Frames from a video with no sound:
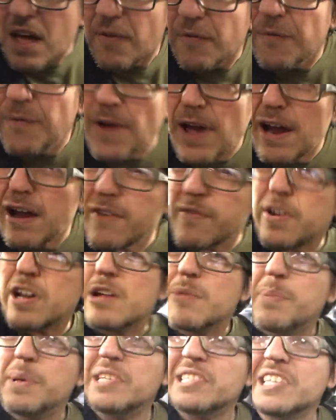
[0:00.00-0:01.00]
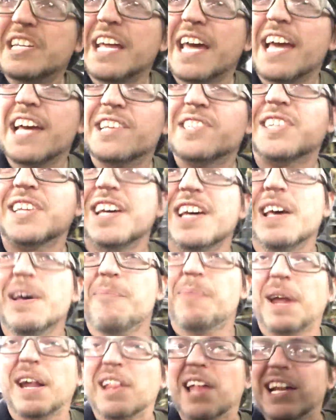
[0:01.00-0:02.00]
Very, very busy days.
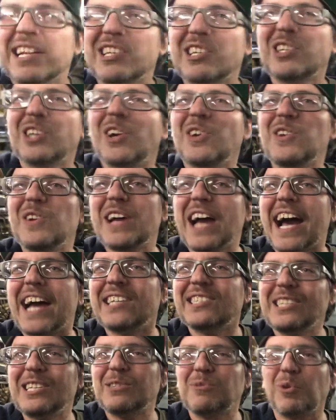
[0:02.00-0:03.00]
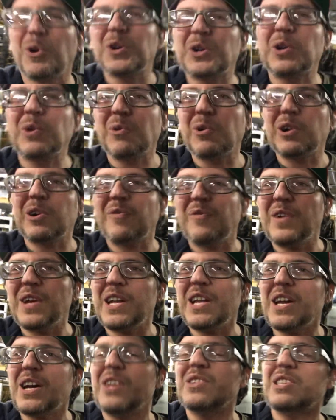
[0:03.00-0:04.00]
But I like to show you guys these worker work
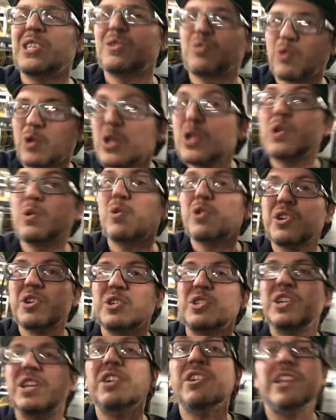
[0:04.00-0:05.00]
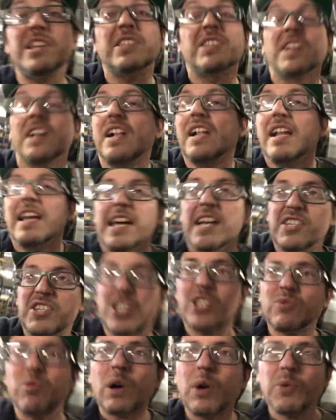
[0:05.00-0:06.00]
videos, this worker work series. It's
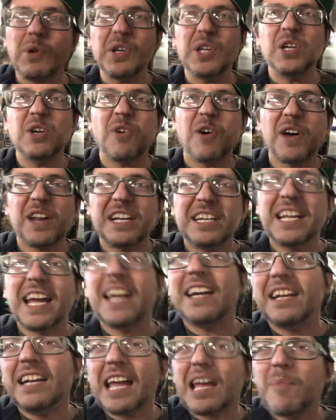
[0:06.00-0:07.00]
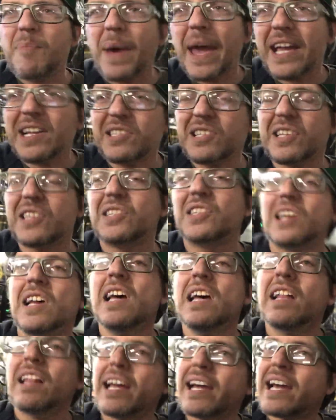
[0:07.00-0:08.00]
just what we do on a day-to-day basis.
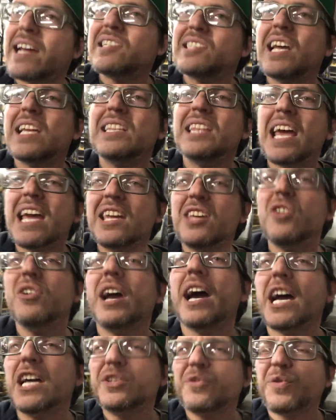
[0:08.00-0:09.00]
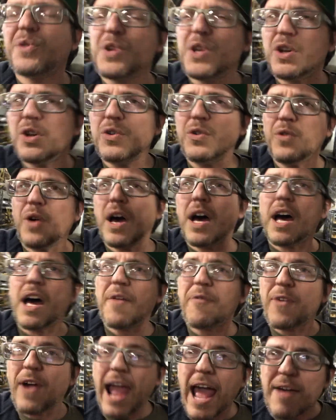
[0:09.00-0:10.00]
Like I said, thank you guys
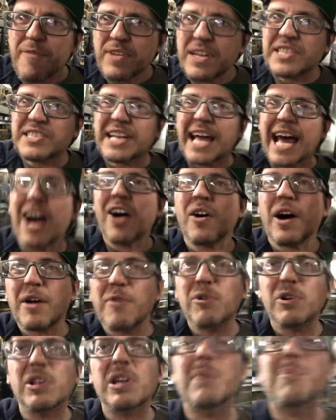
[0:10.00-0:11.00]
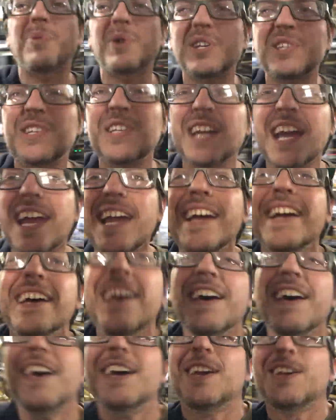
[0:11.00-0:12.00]
for having us out. I really appreciate
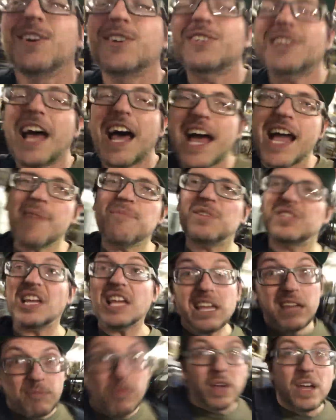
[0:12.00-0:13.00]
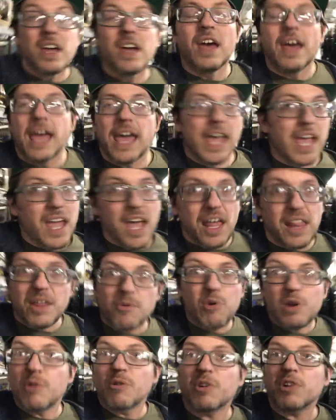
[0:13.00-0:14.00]
your time, the team. That
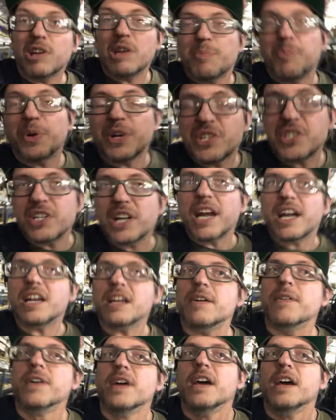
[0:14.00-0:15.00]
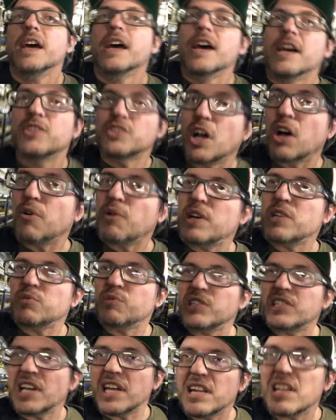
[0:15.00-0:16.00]
we really appreciate it. As always, we
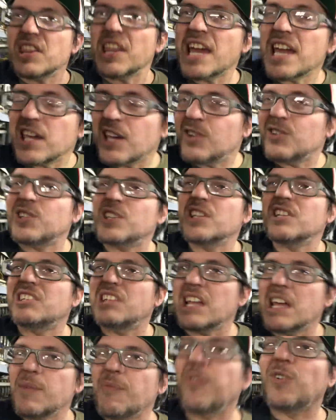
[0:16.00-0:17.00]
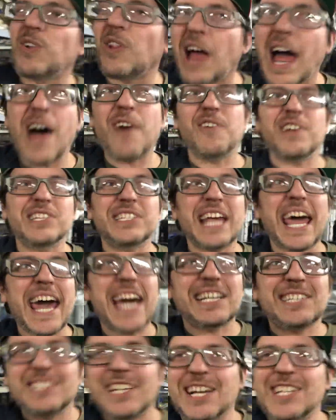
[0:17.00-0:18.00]
send thank you to the team for allowing us
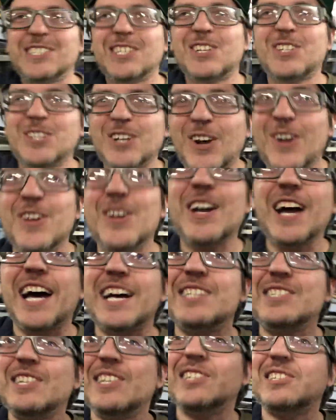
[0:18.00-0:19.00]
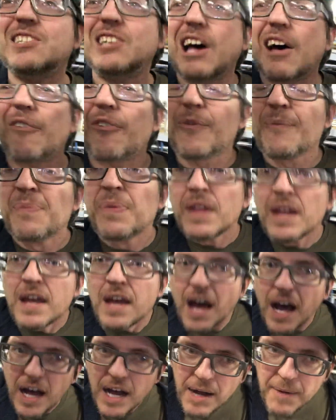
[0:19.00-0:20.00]
access to show you guys this stuff.
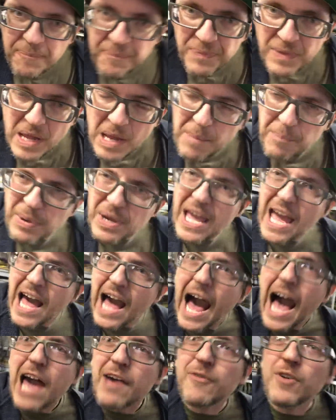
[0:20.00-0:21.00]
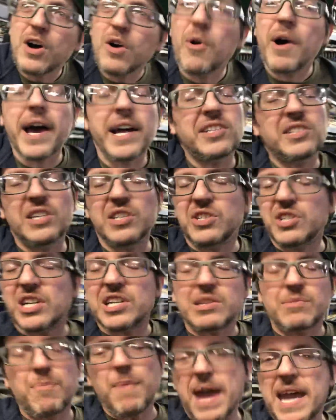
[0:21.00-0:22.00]
But yeah, HIVEOS is
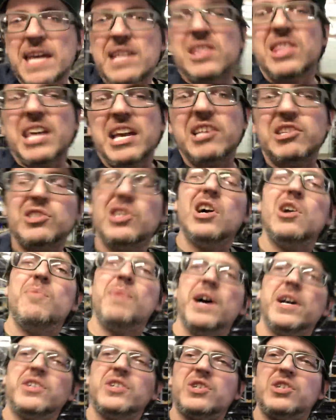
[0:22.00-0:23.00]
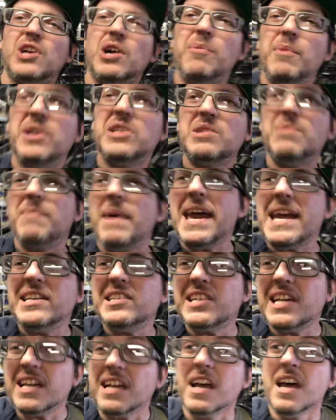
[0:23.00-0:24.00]
just making things so much
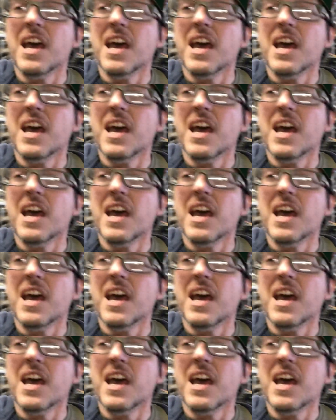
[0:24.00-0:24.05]
amazing.